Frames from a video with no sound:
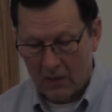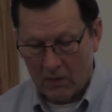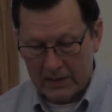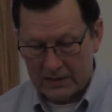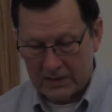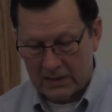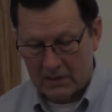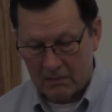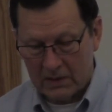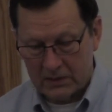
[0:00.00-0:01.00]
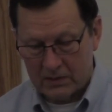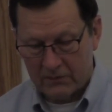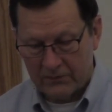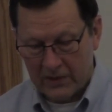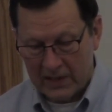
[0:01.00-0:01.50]
What's the, what's the
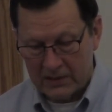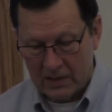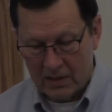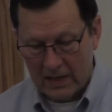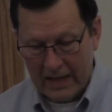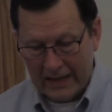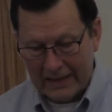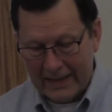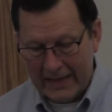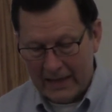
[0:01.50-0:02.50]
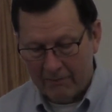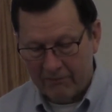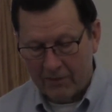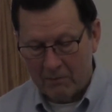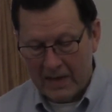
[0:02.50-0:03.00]
phrase here? Laid up
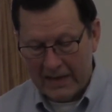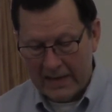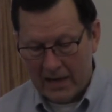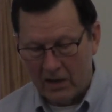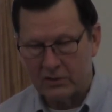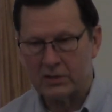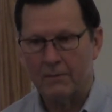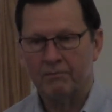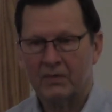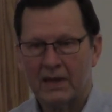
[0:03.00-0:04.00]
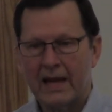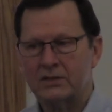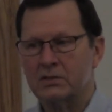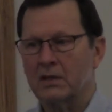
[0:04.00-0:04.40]
for many years. That's